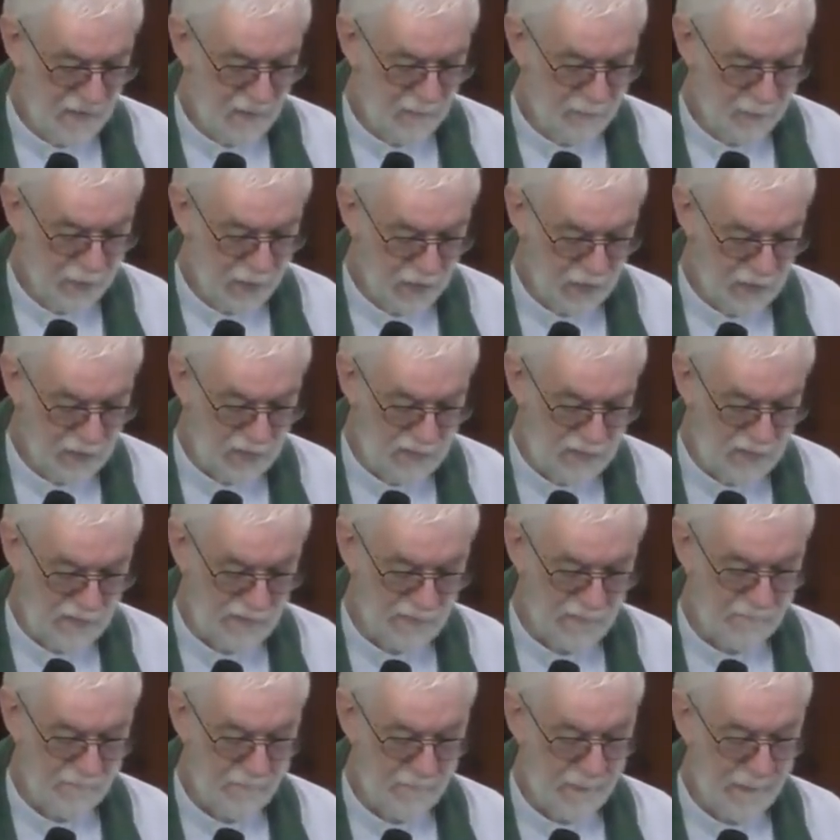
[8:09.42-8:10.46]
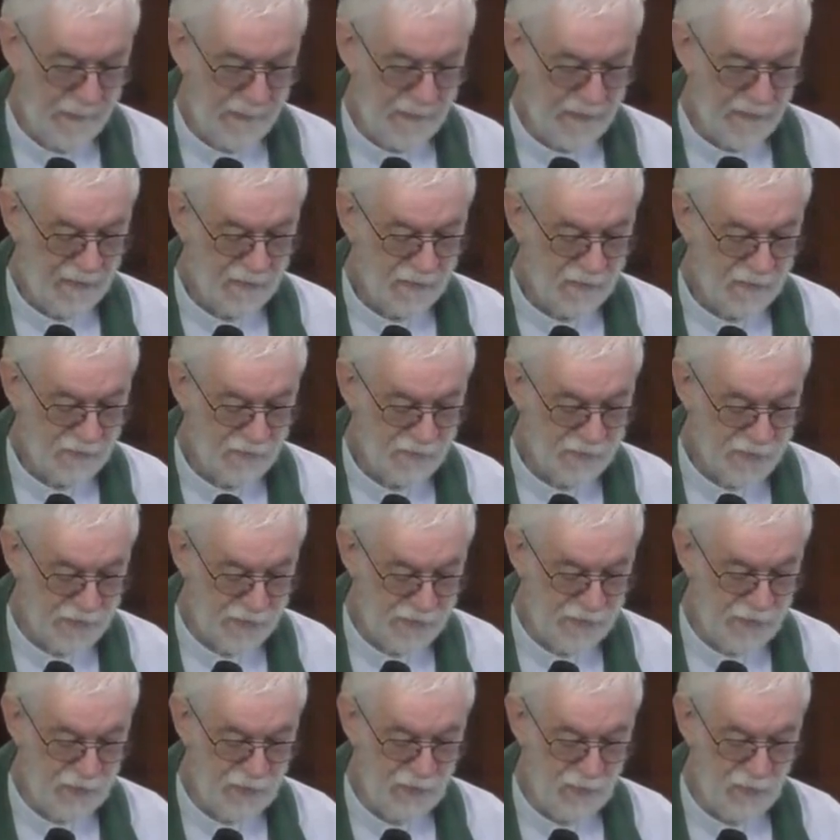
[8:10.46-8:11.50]
Paul
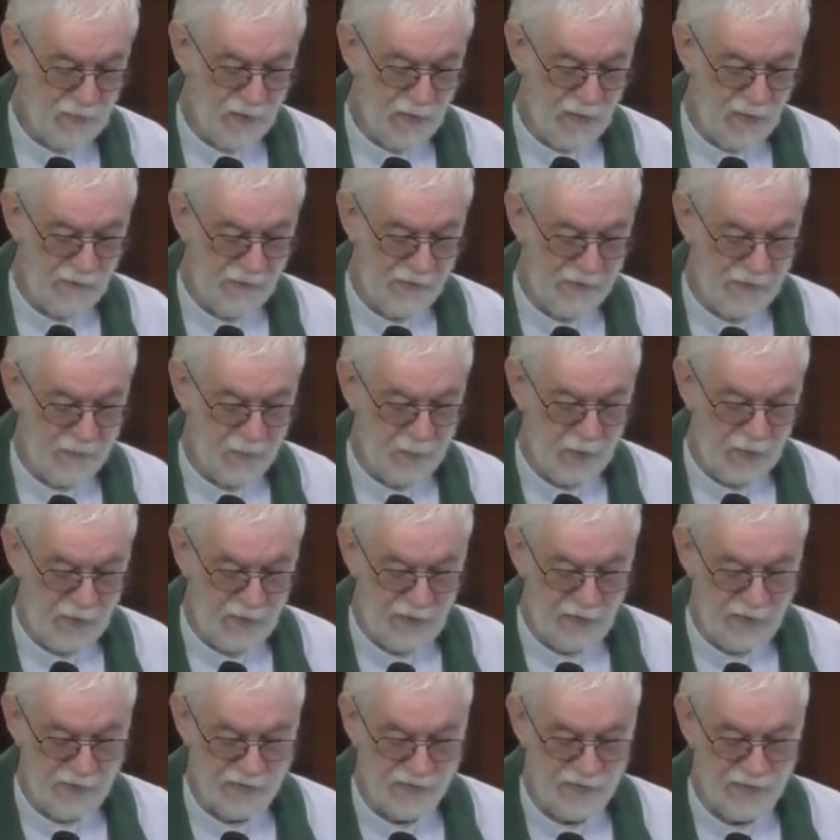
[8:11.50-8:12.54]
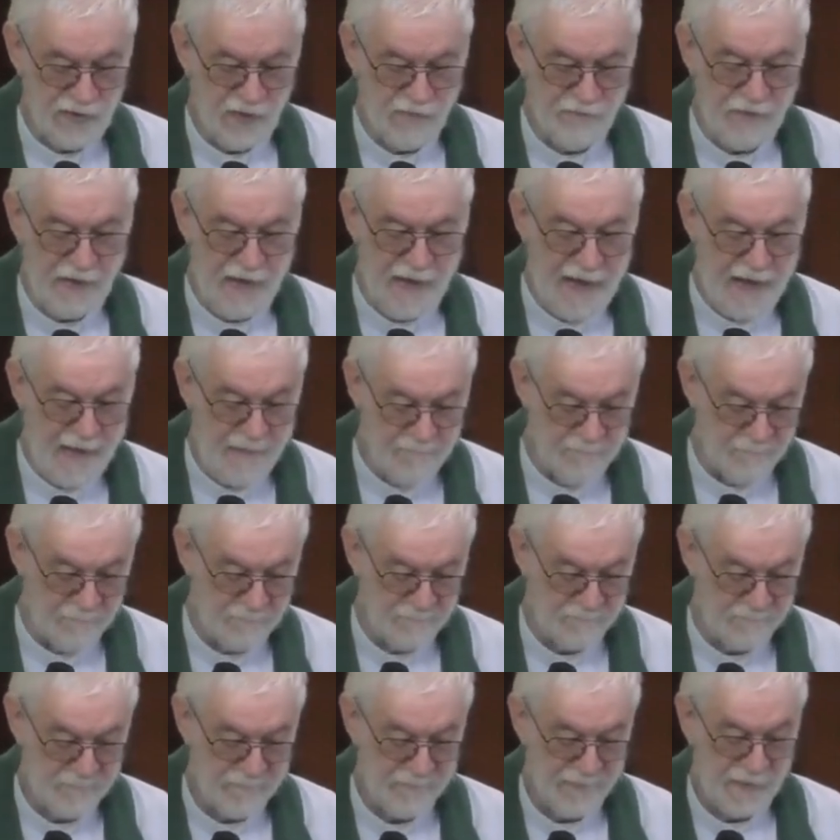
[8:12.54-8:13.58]
drew on the words of a hymn
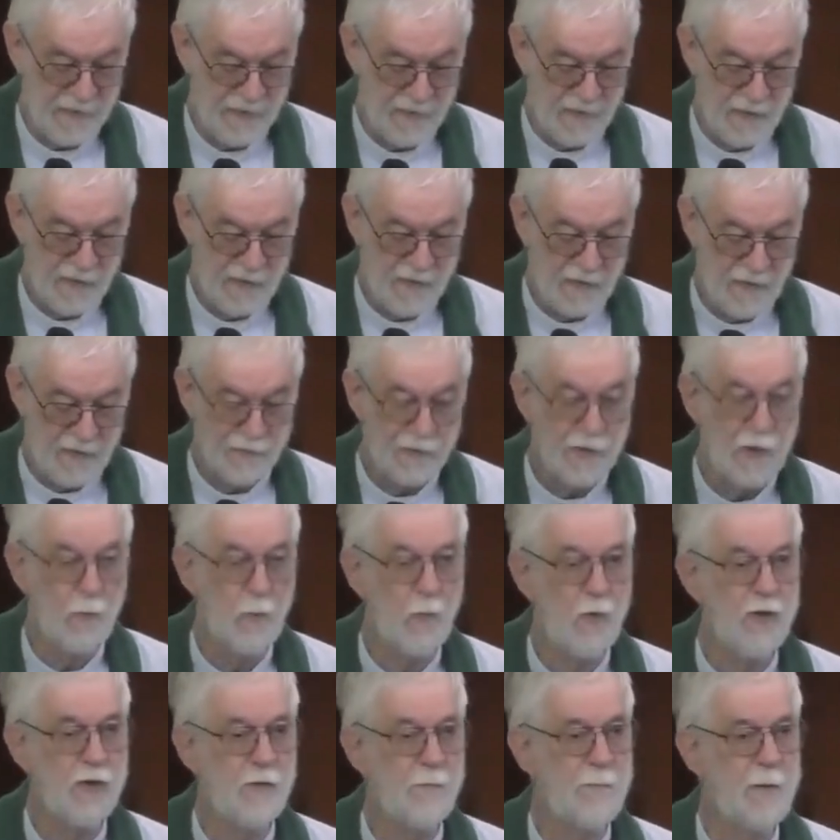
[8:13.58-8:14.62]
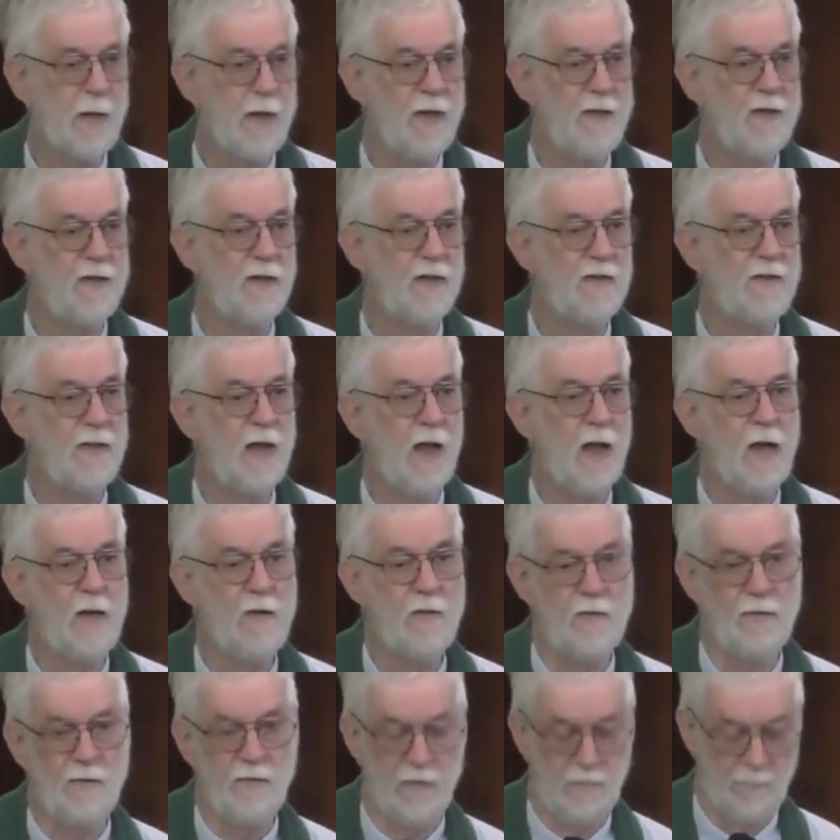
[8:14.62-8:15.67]
that would have been
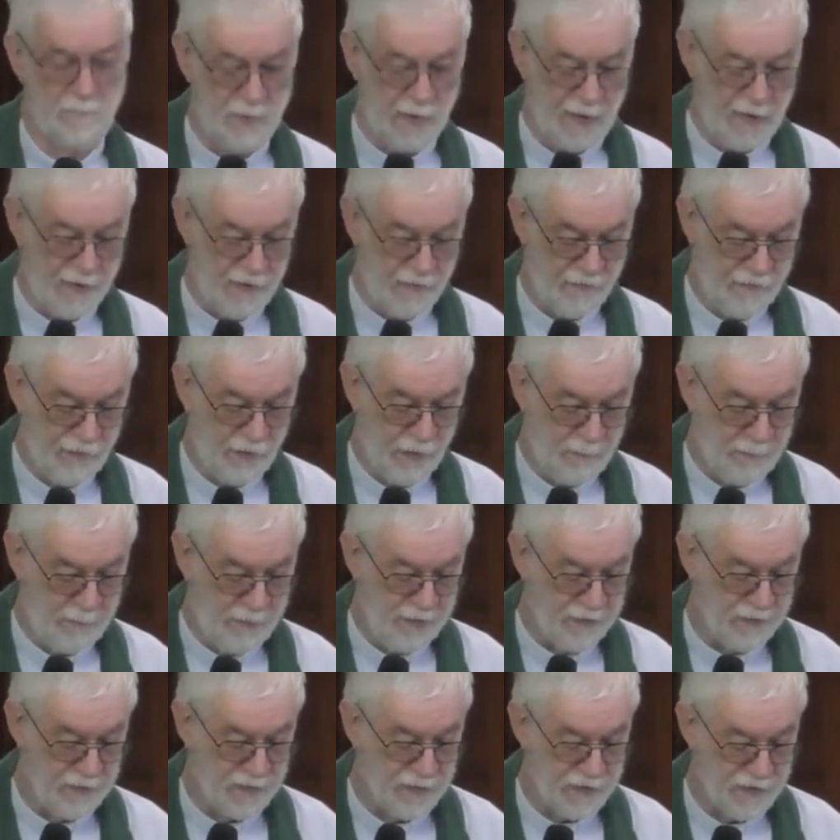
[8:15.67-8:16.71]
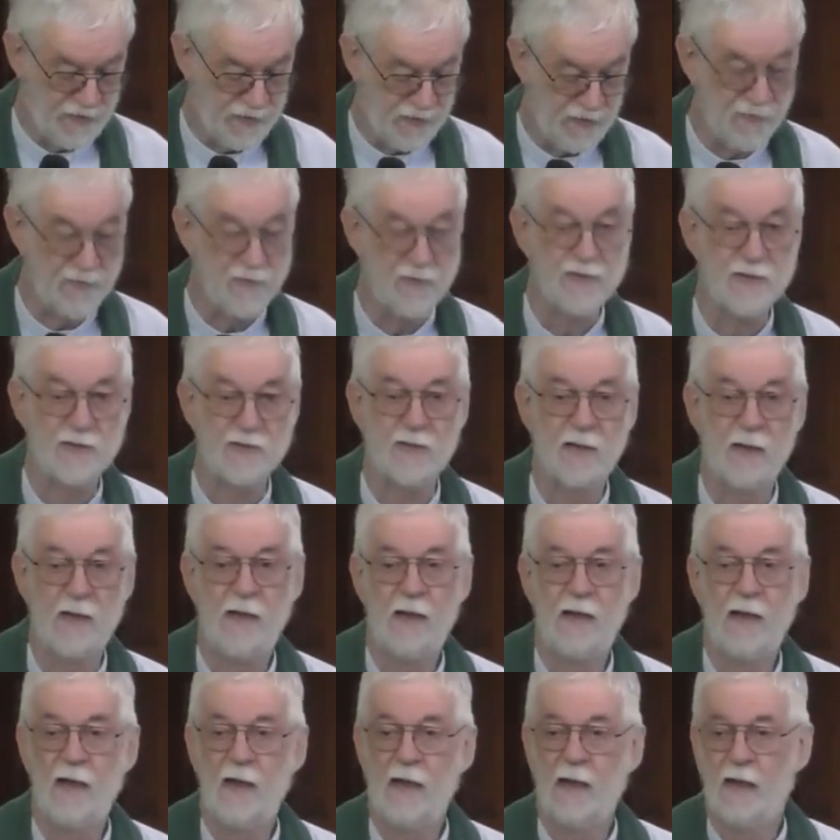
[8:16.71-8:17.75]
known by the Philippian Christians.
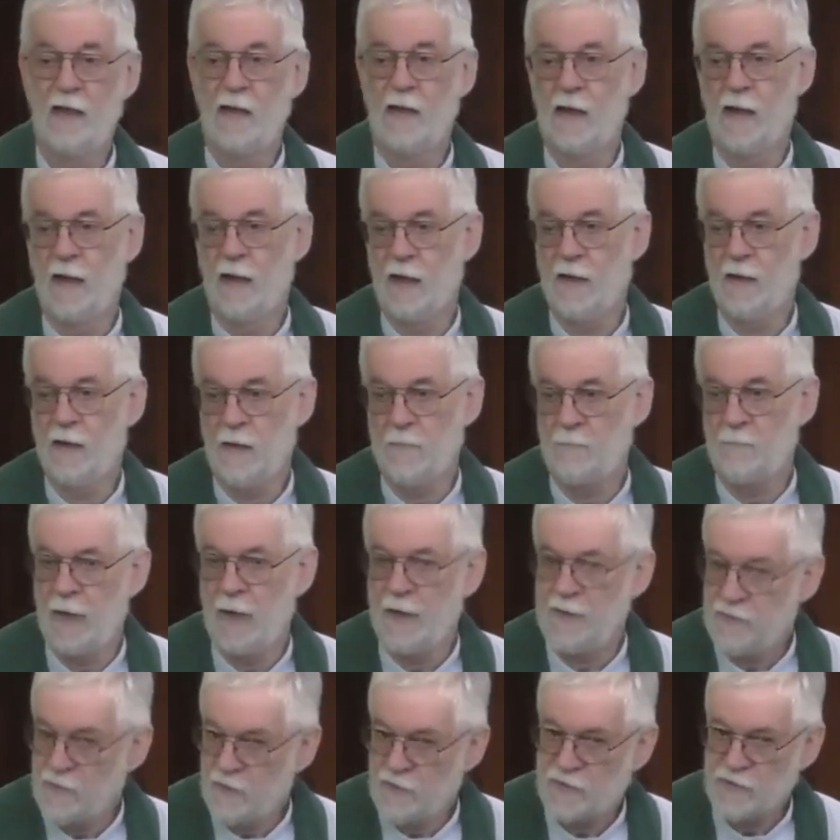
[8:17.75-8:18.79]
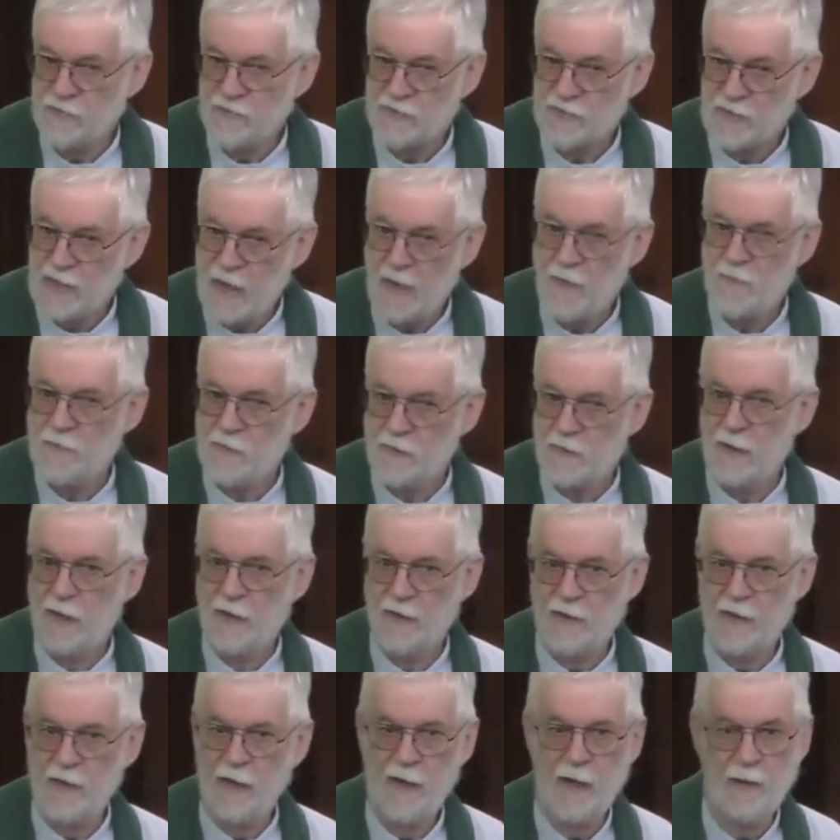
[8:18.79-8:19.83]
Might not have sounded
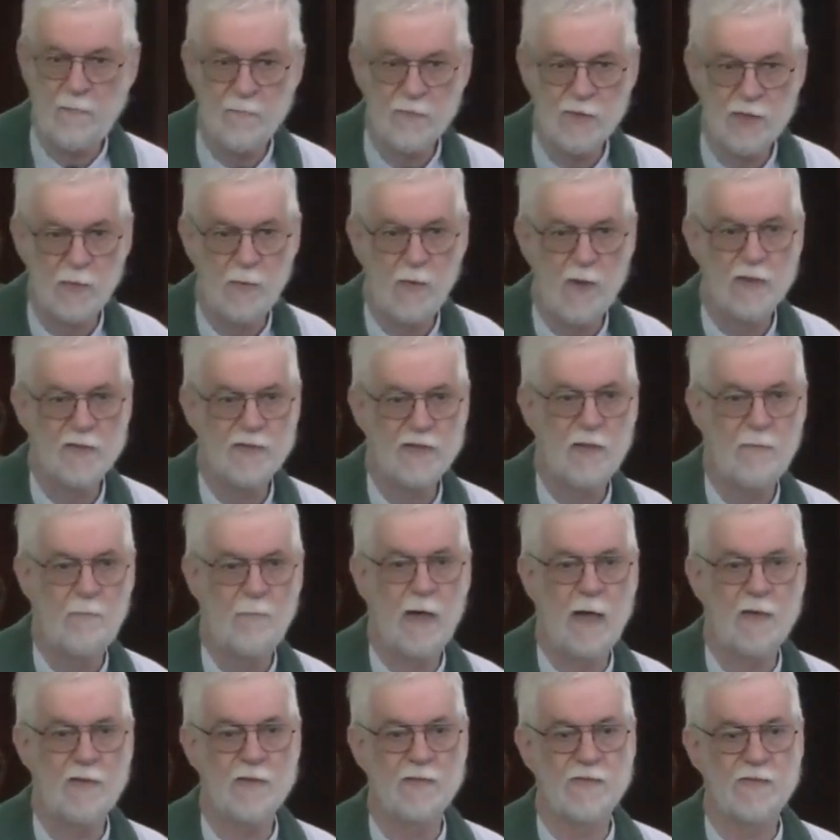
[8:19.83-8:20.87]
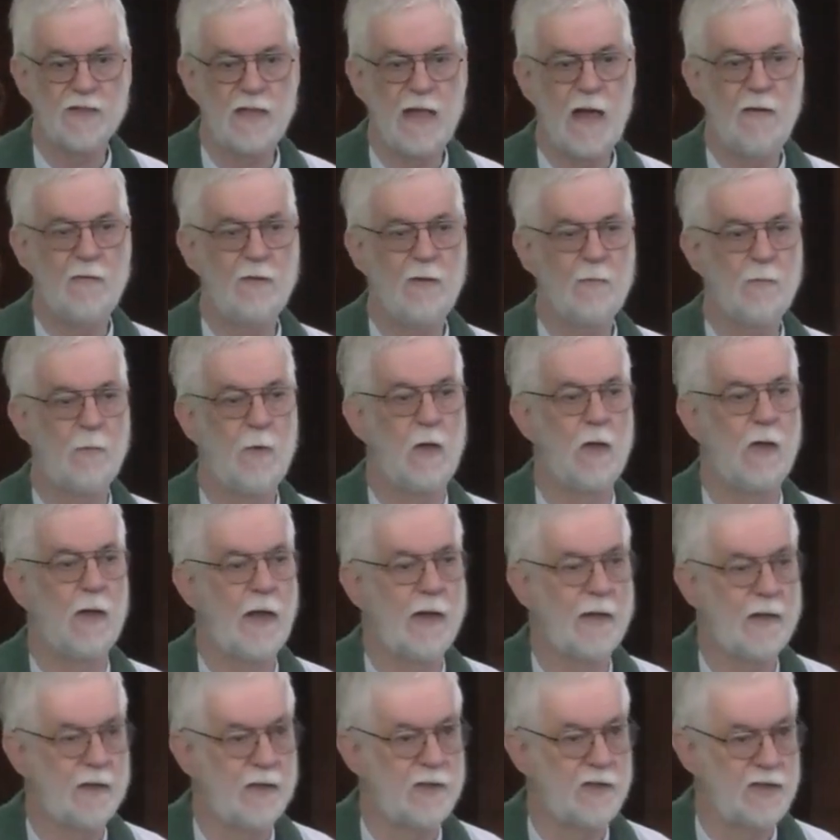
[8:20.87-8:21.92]
like a hymn to us, it might have sounded more
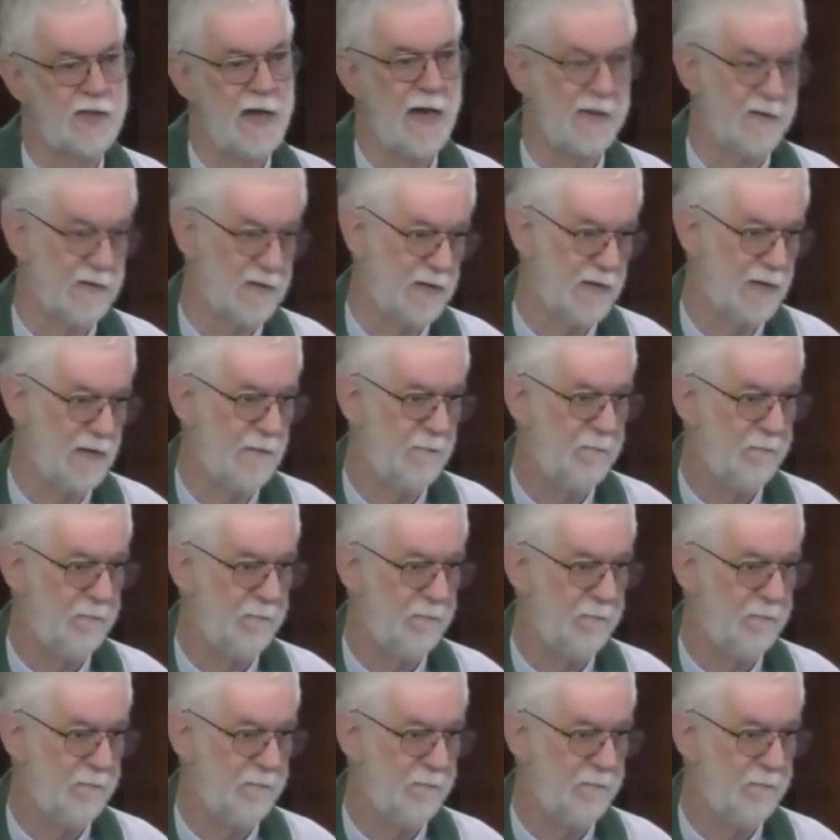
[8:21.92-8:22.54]
like a chant,